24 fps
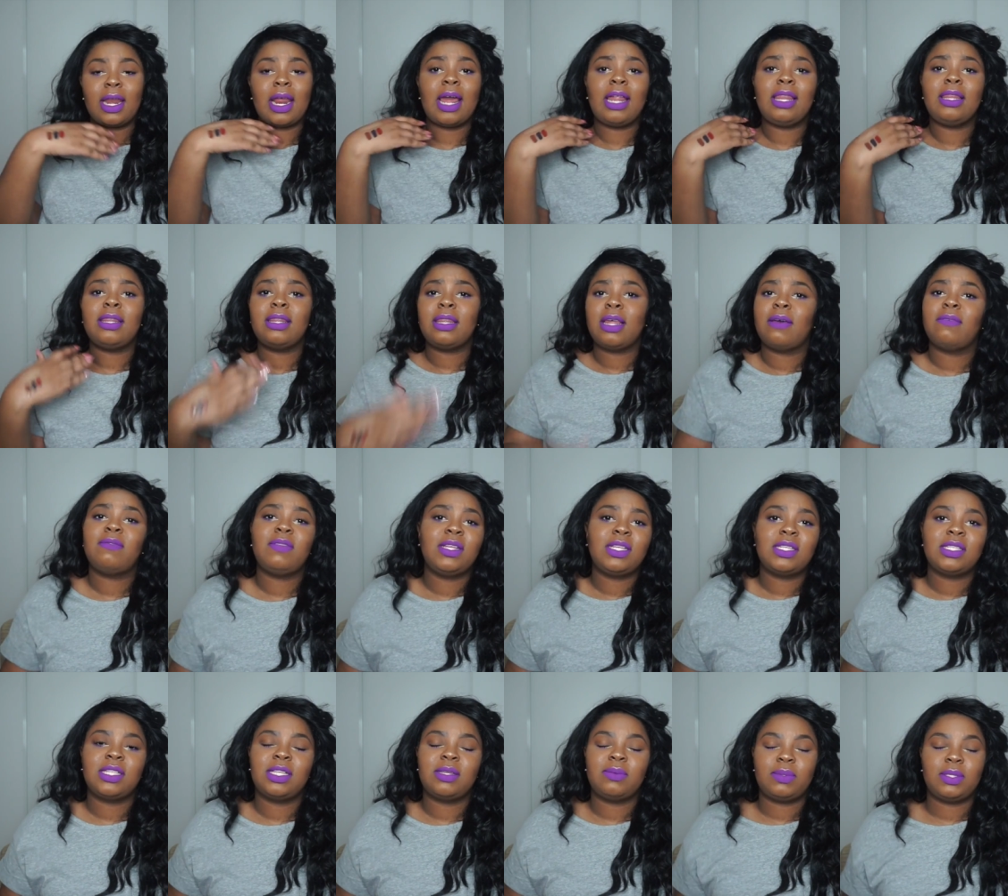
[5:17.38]
And I love
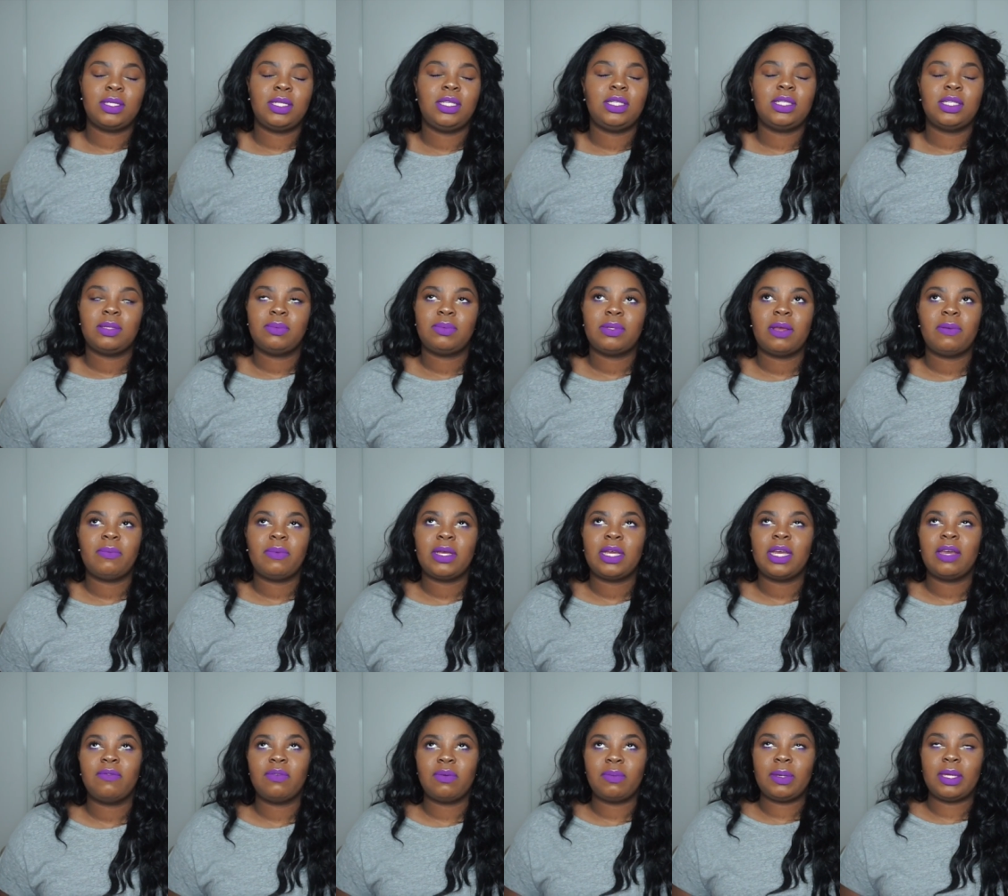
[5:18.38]
these lips. These lips have been
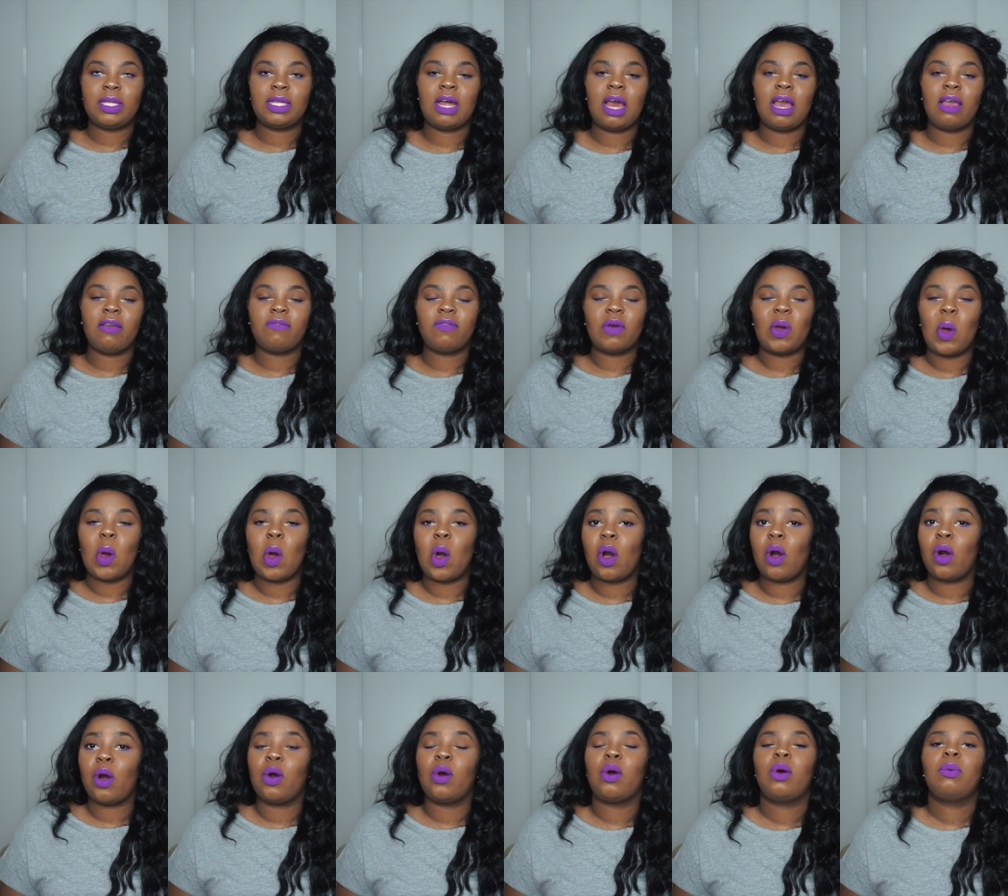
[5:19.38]
giving me like
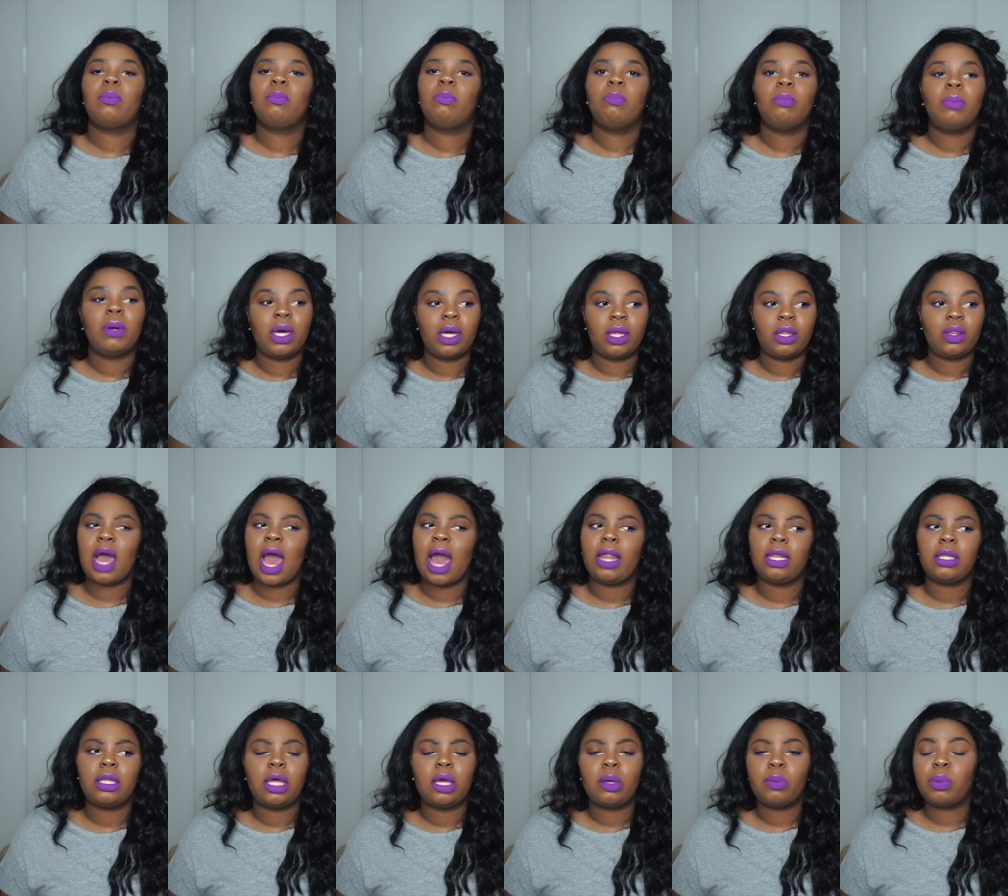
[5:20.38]
all month. I
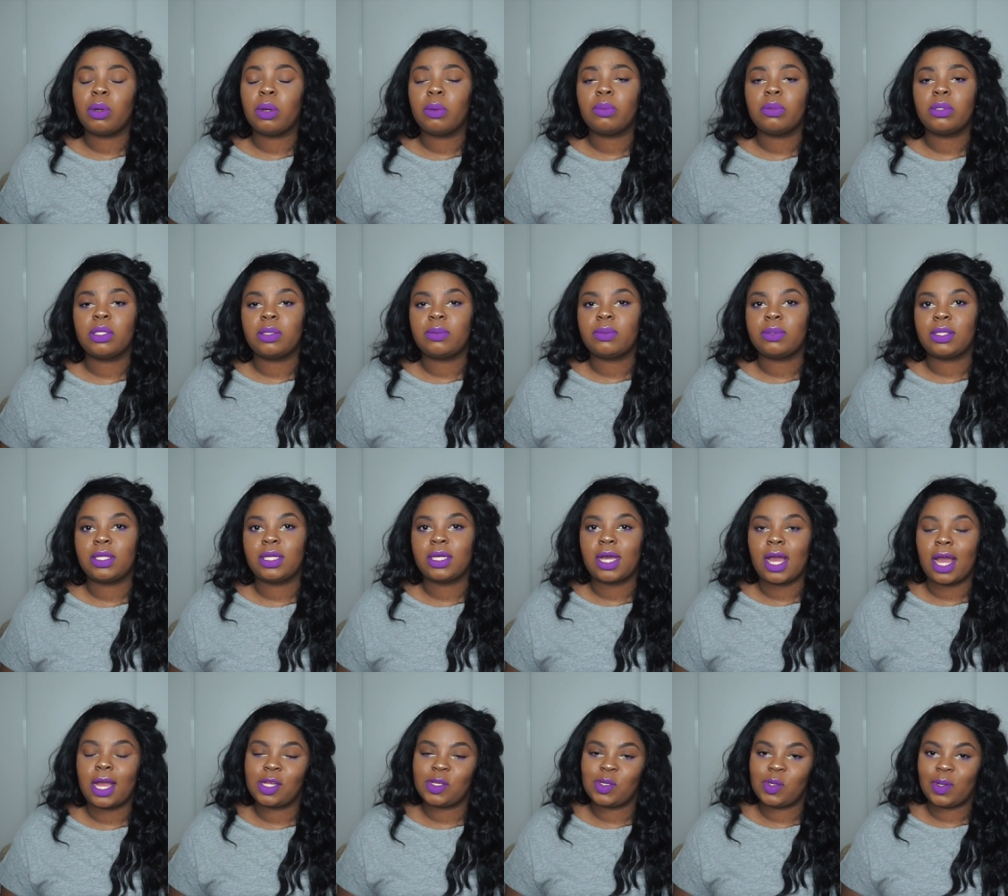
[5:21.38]
love purple lipstick
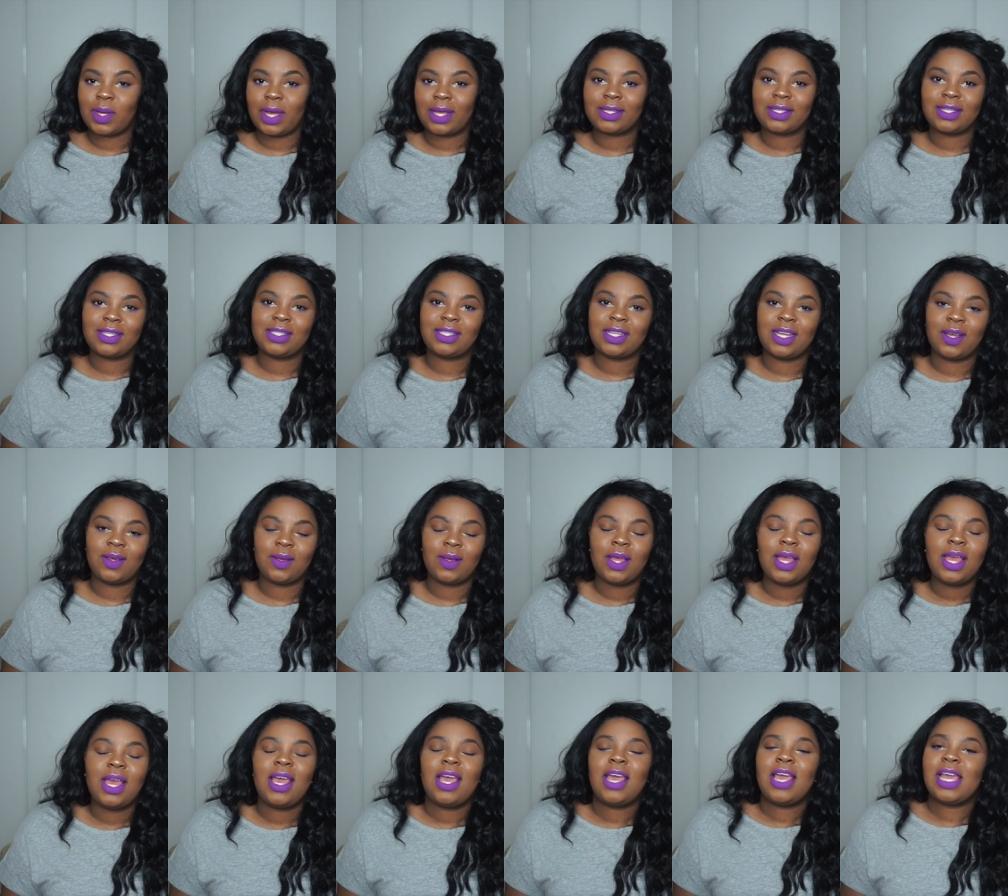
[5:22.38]
as you guys can tell.
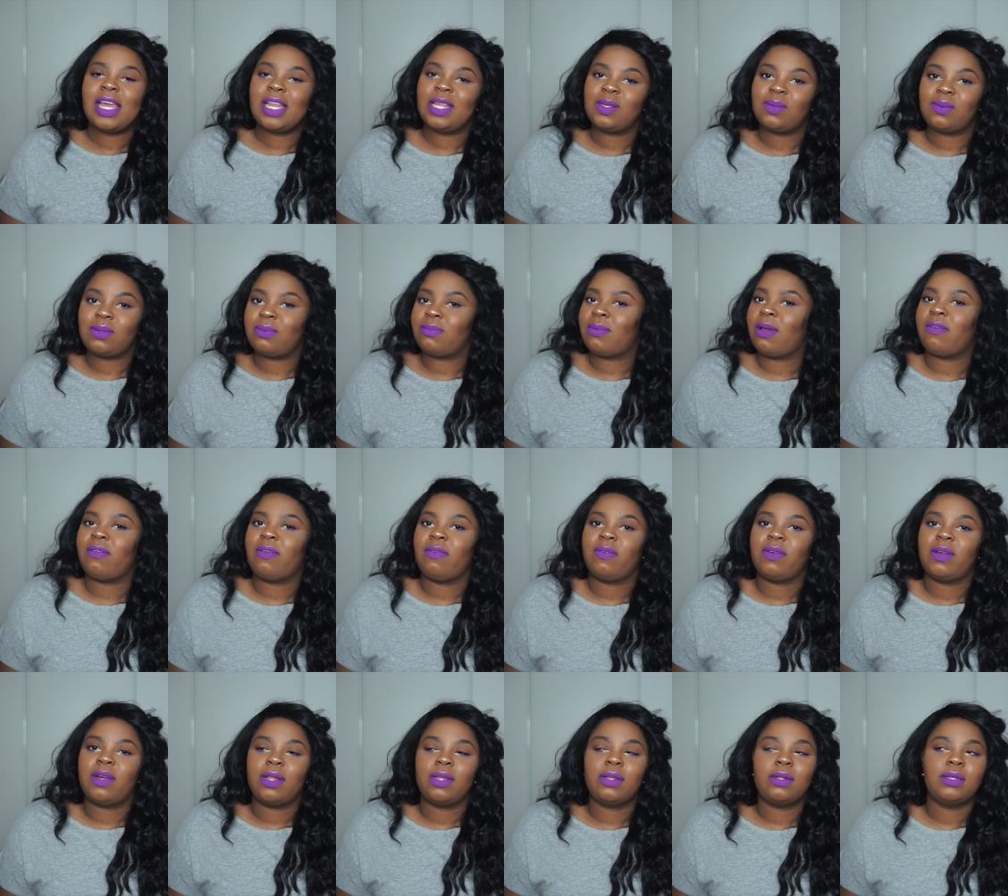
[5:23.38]
It is one of my
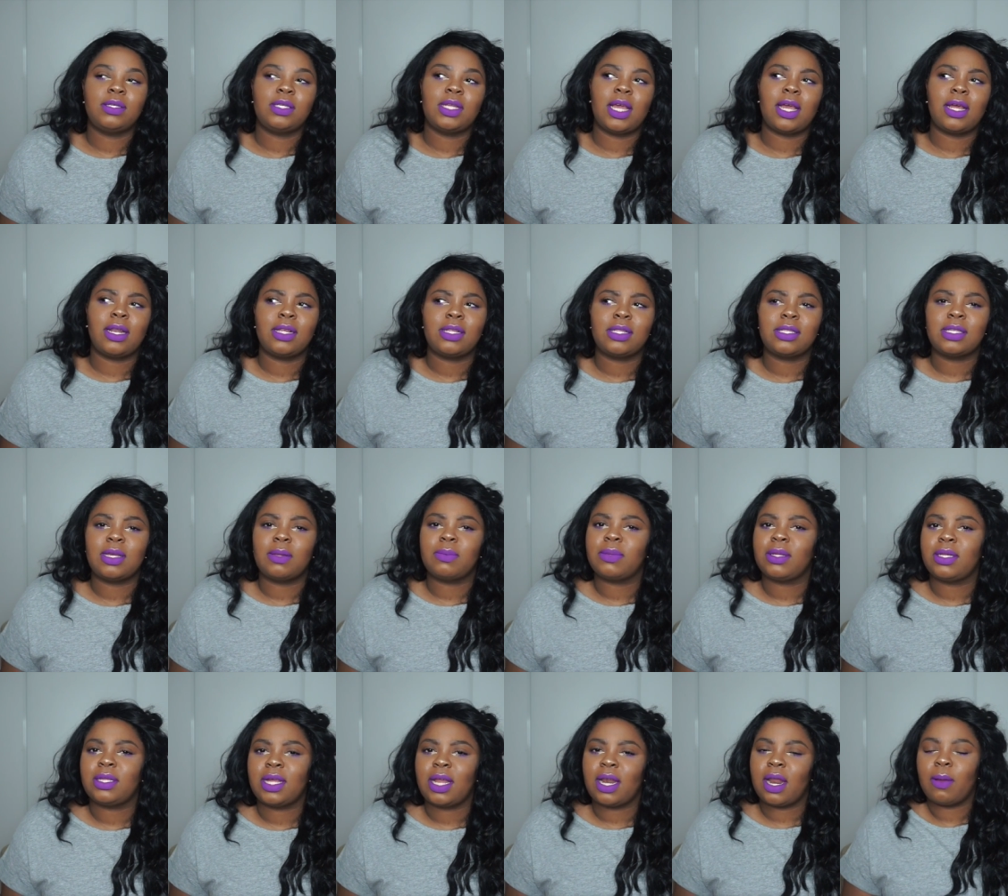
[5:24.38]
favorite colors and it's
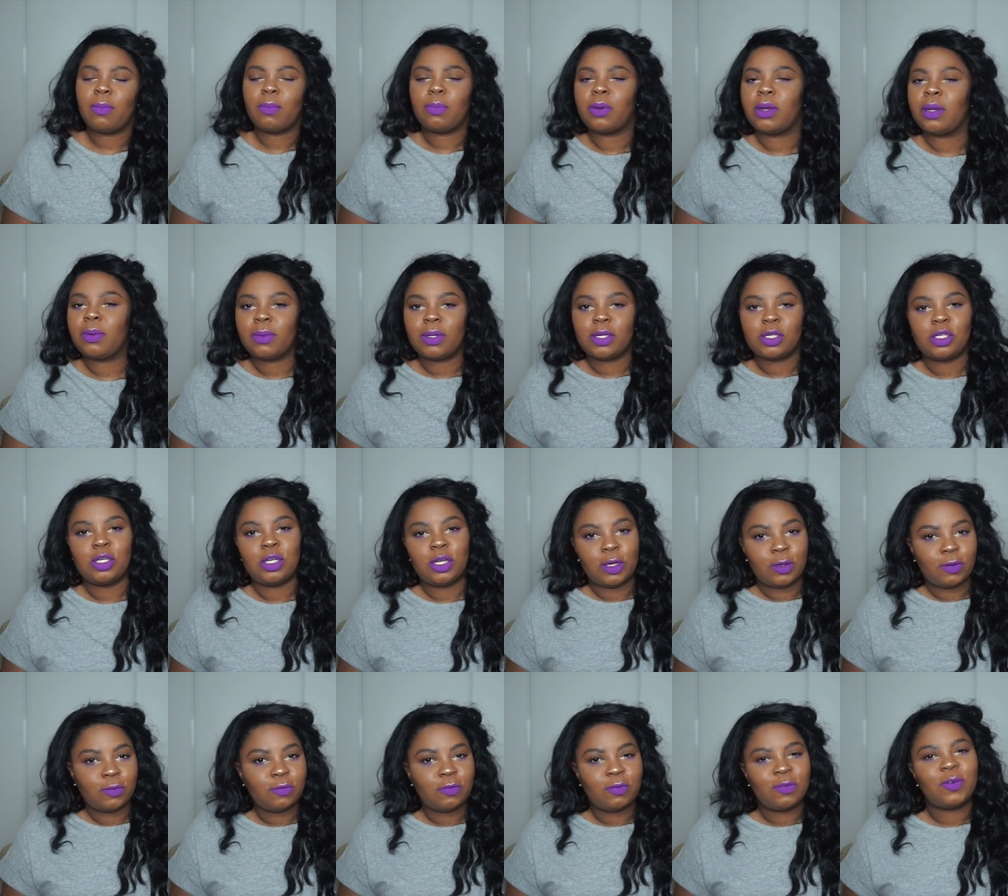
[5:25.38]
something that I'm pretty much
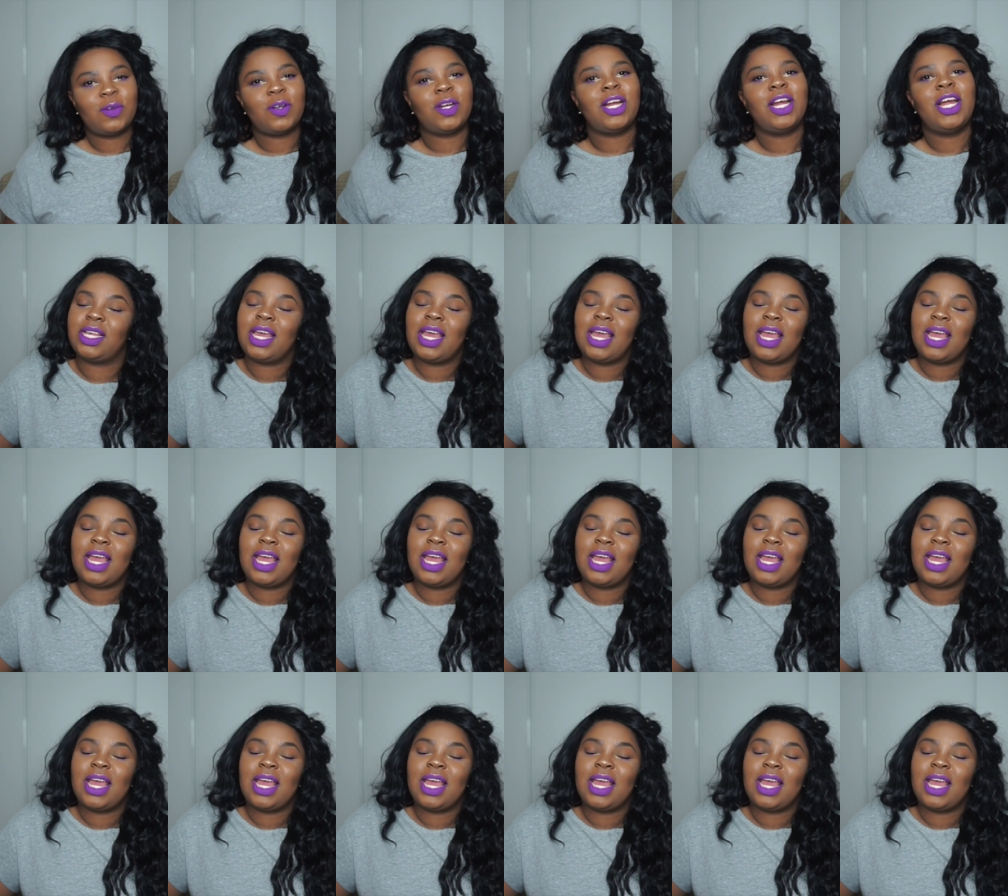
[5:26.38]
known for.